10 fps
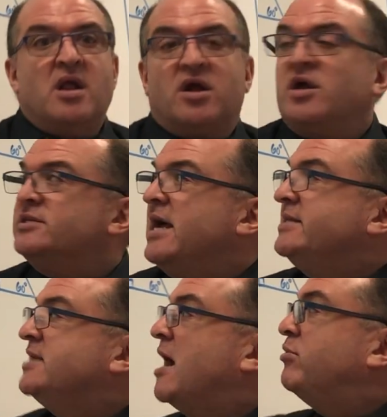Because I
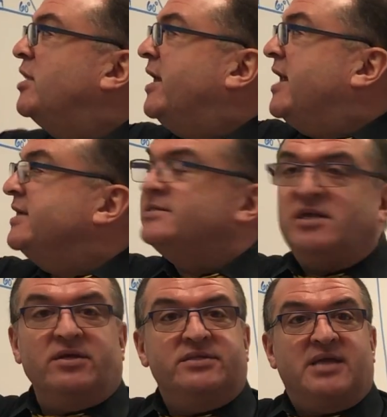double it. I
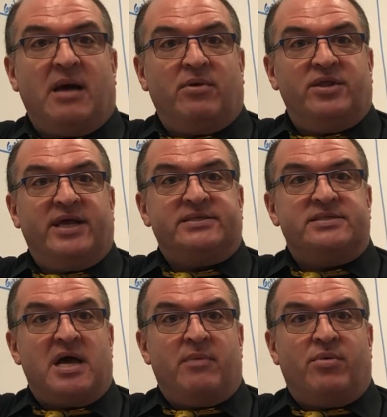still double this
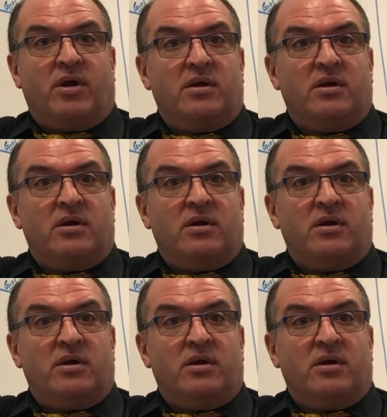number.